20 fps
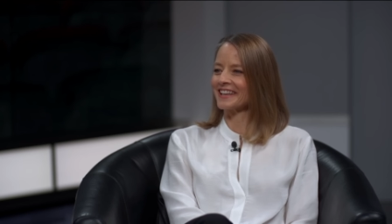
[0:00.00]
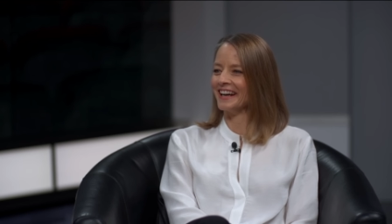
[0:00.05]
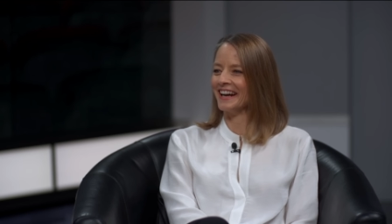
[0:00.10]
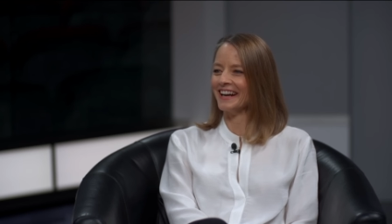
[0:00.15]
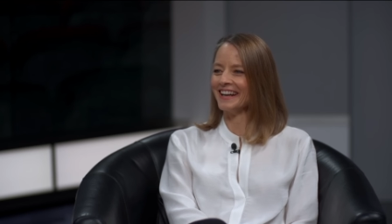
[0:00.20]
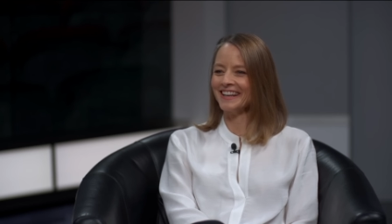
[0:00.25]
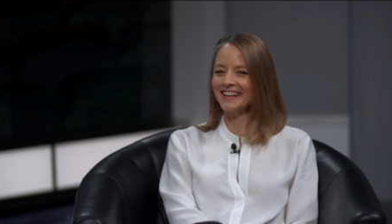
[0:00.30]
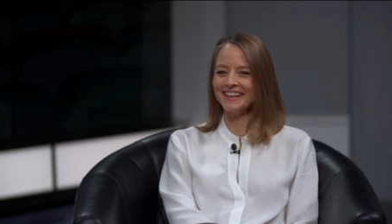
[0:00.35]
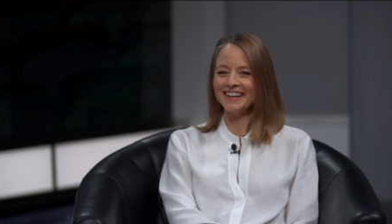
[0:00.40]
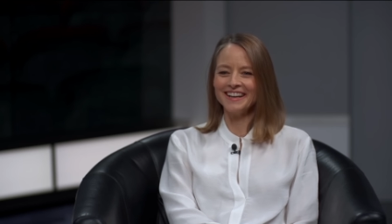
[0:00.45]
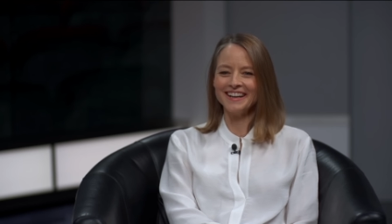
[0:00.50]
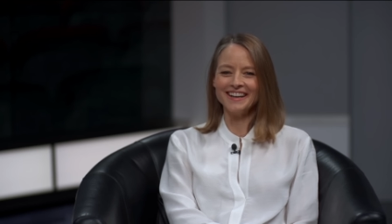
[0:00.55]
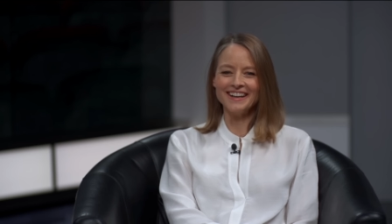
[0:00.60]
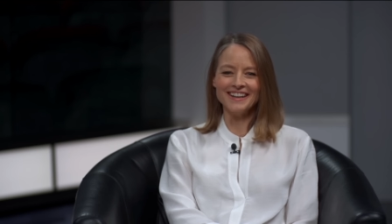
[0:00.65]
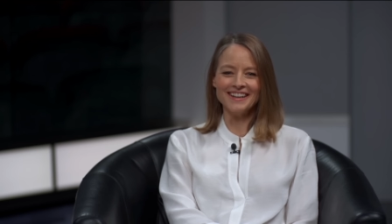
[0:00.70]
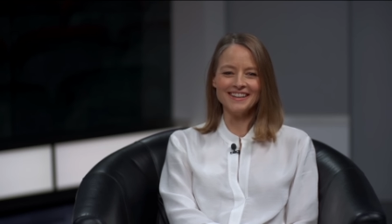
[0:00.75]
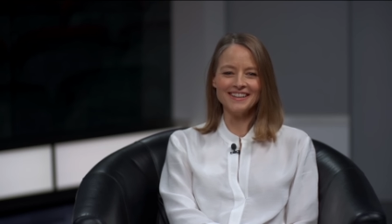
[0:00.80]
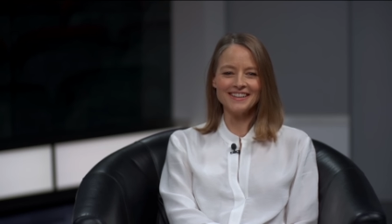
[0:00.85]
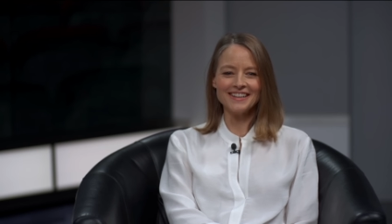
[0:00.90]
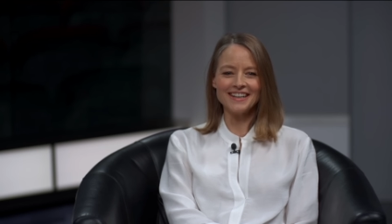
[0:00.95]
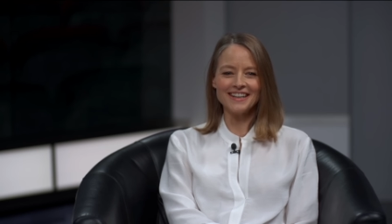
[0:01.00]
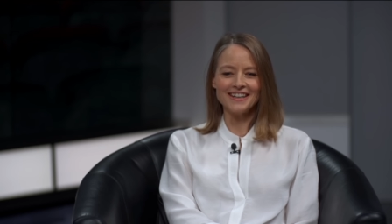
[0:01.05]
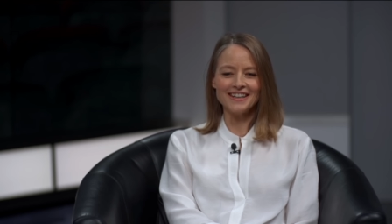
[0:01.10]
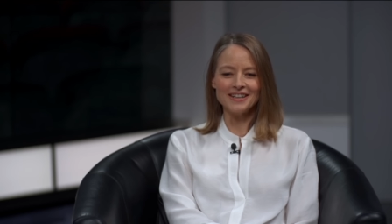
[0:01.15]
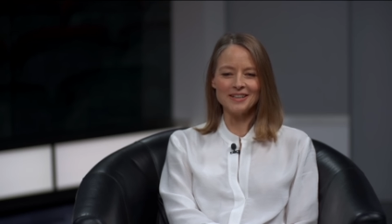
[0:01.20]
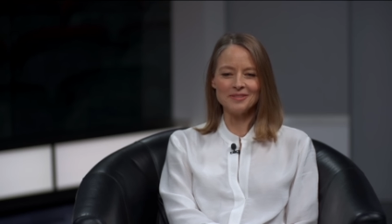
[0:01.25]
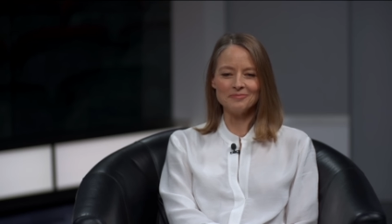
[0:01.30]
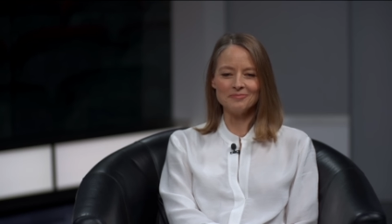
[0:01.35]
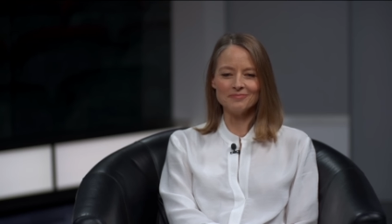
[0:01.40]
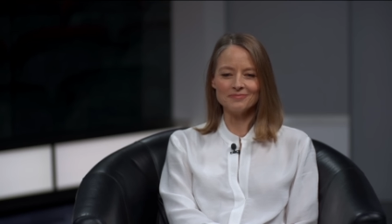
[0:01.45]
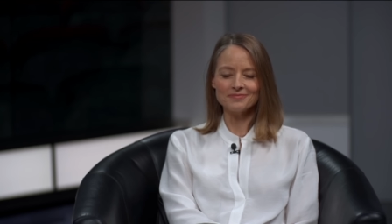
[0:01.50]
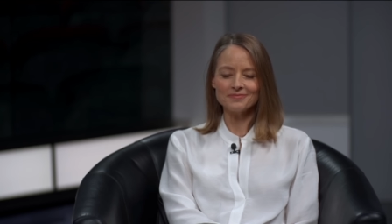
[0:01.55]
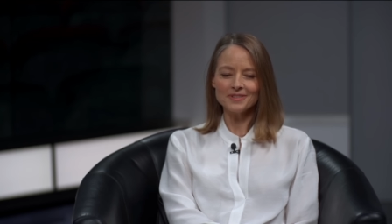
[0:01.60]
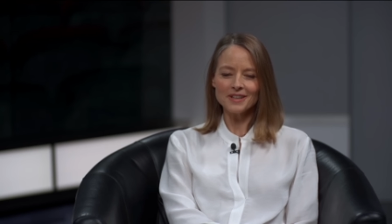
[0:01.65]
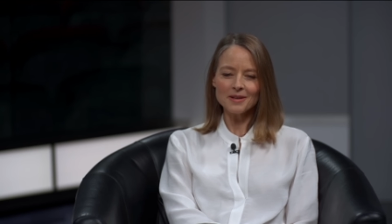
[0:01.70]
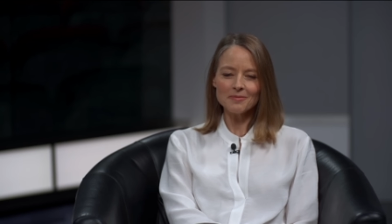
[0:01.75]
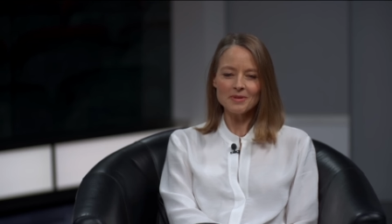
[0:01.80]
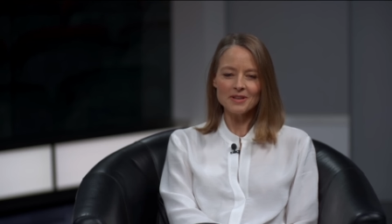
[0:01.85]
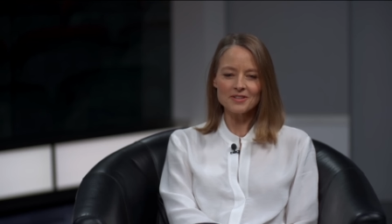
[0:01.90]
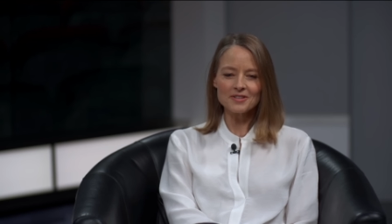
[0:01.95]
I uh, um,
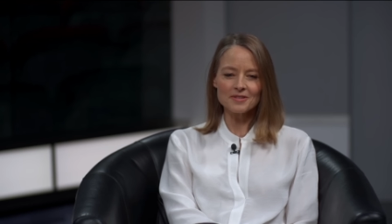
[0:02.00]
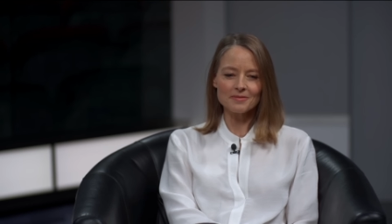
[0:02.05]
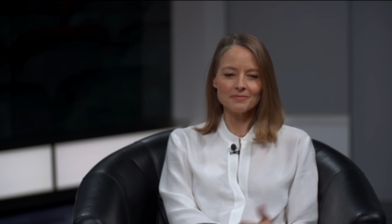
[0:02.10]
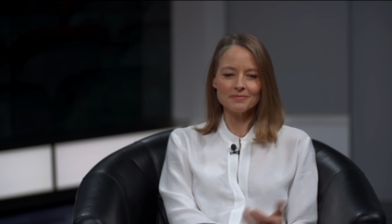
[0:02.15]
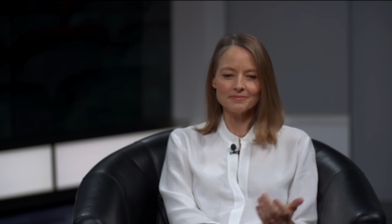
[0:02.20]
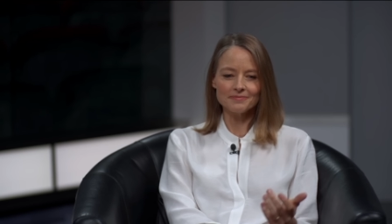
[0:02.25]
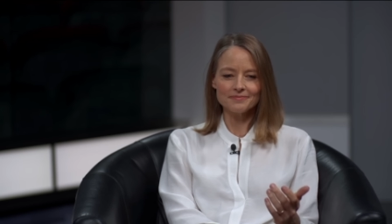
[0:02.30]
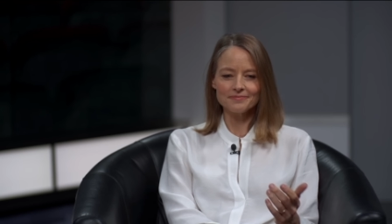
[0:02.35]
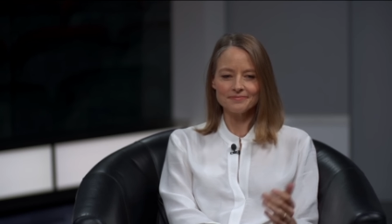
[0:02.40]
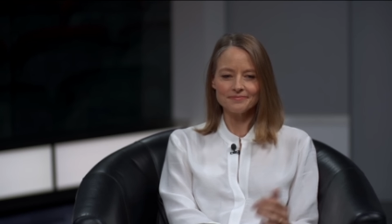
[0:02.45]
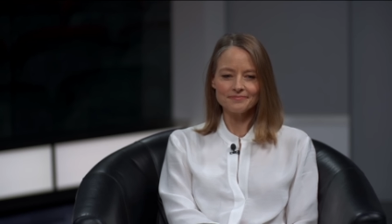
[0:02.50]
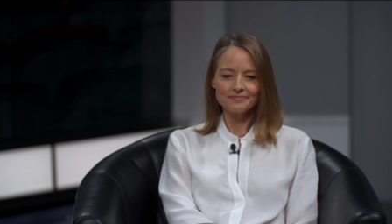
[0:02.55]
I made some.